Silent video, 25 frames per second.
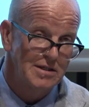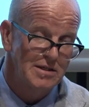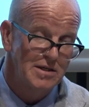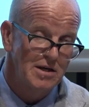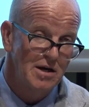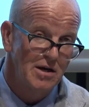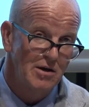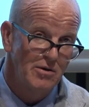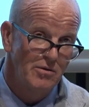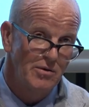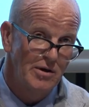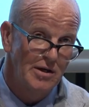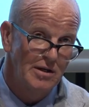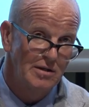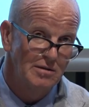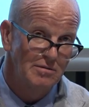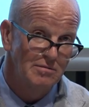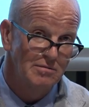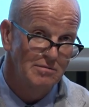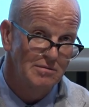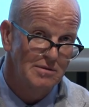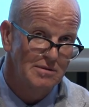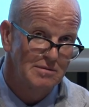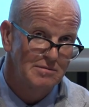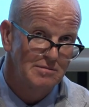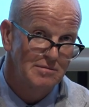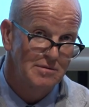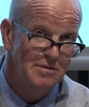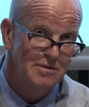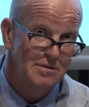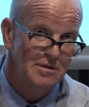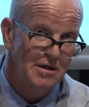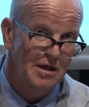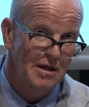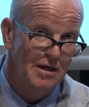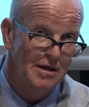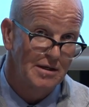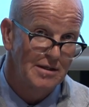I know in
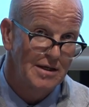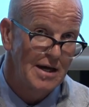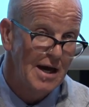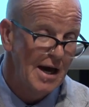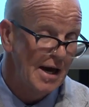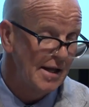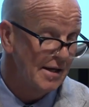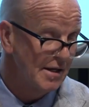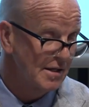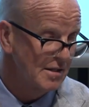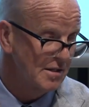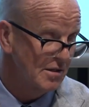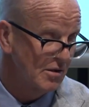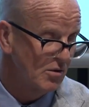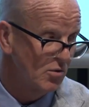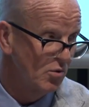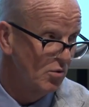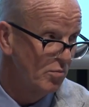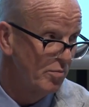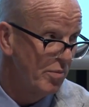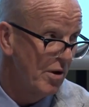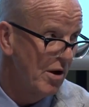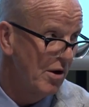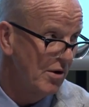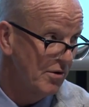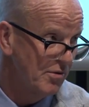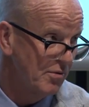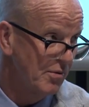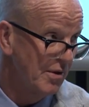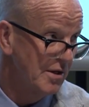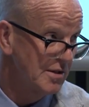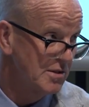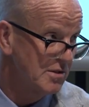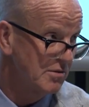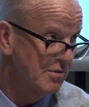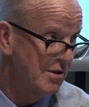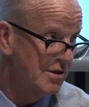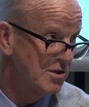uh, Canada called
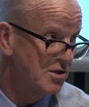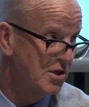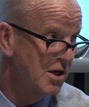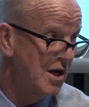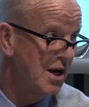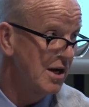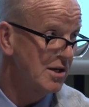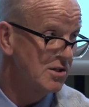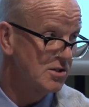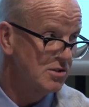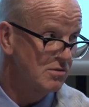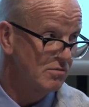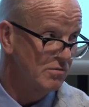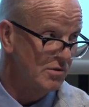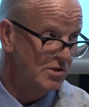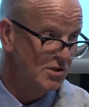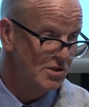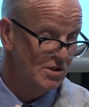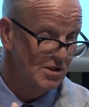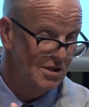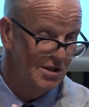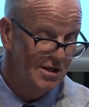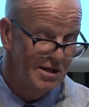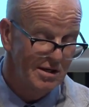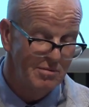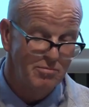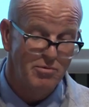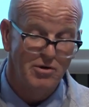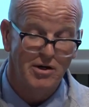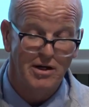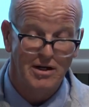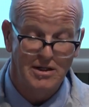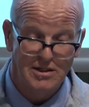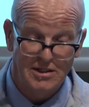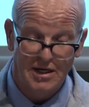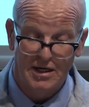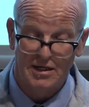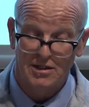Pathways to Education, which
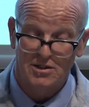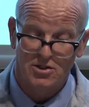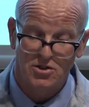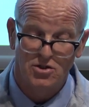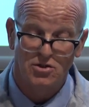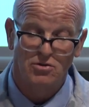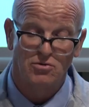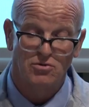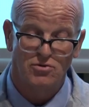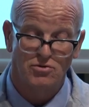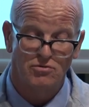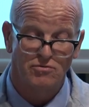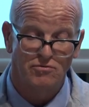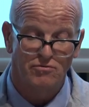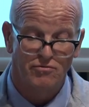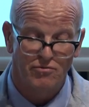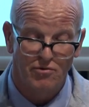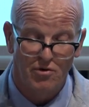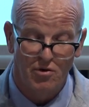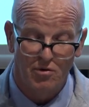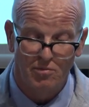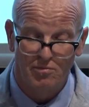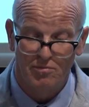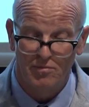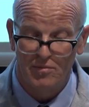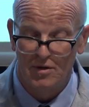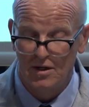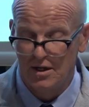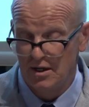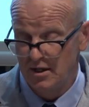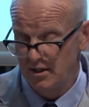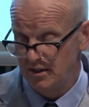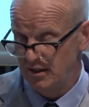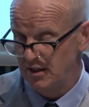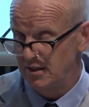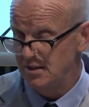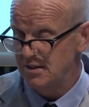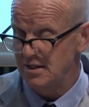deliberately takes children from
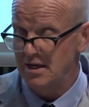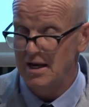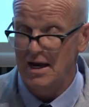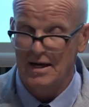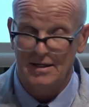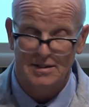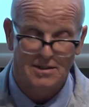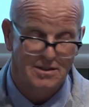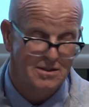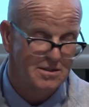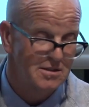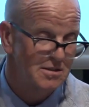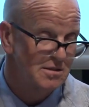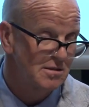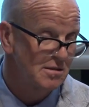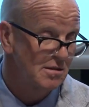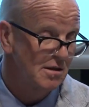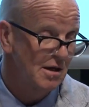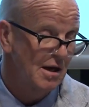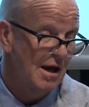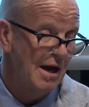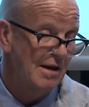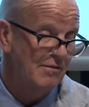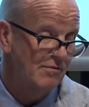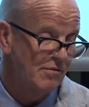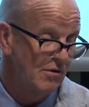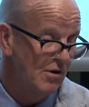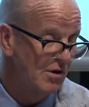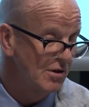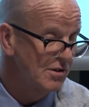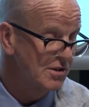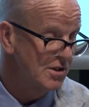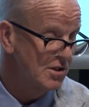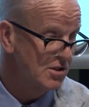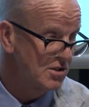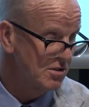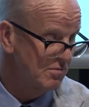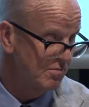these less
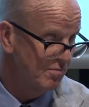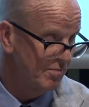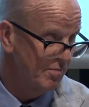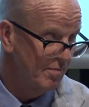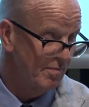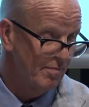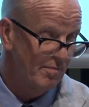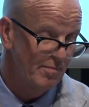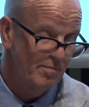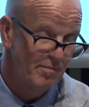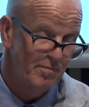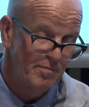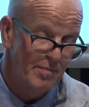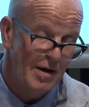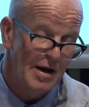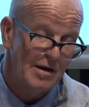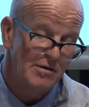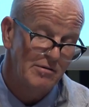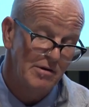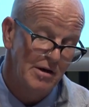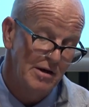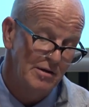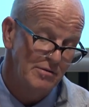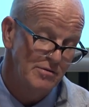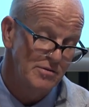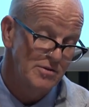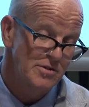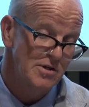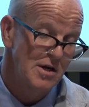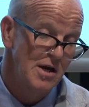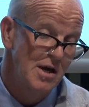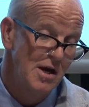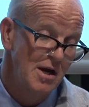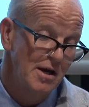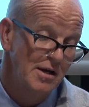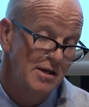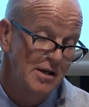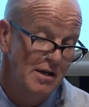advantaged backgrounds,
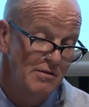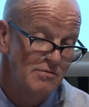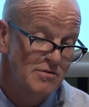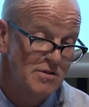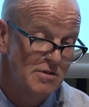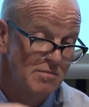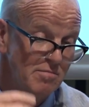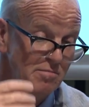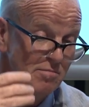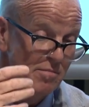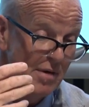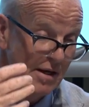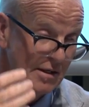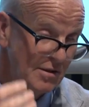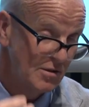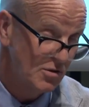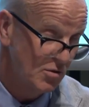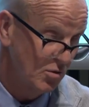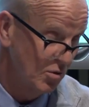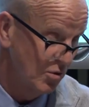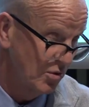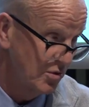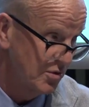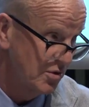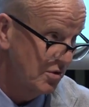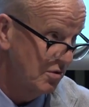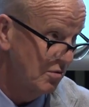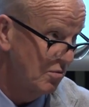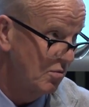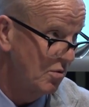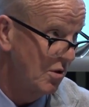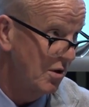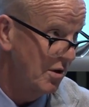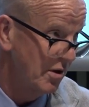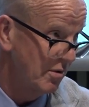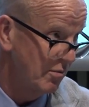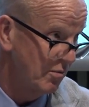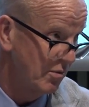gives them mentors who
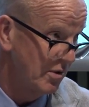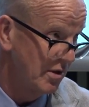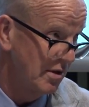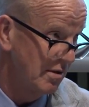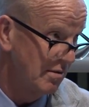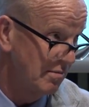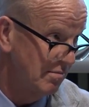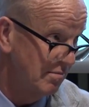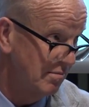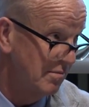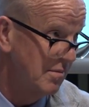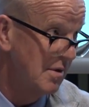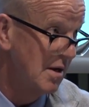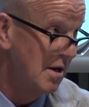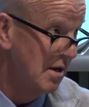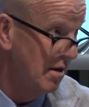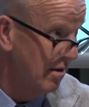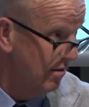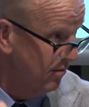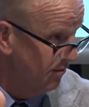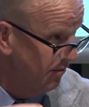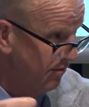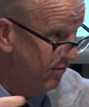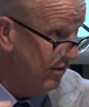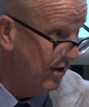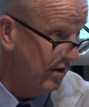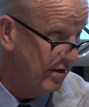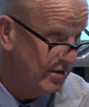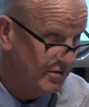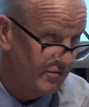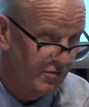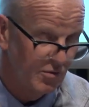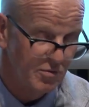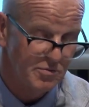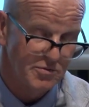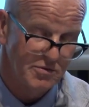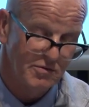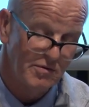work within various
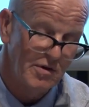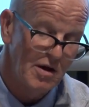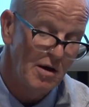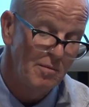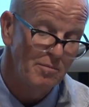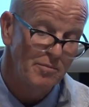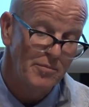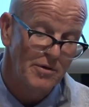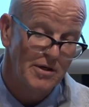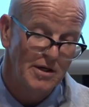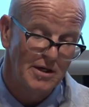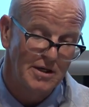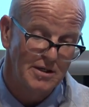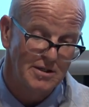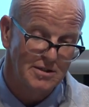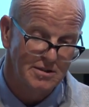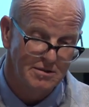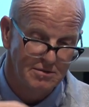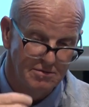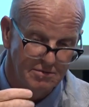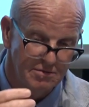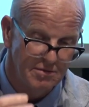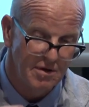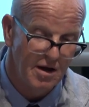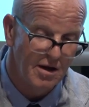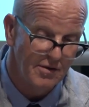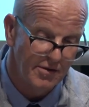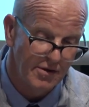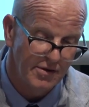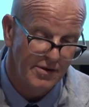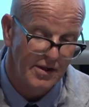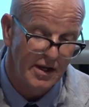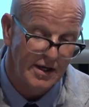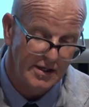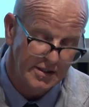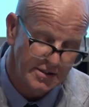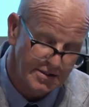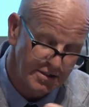forms of companies and other
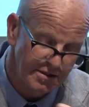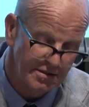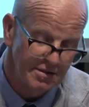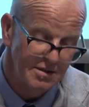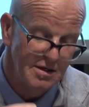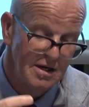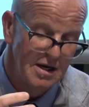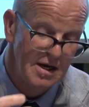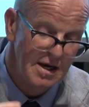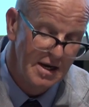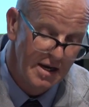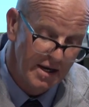things, and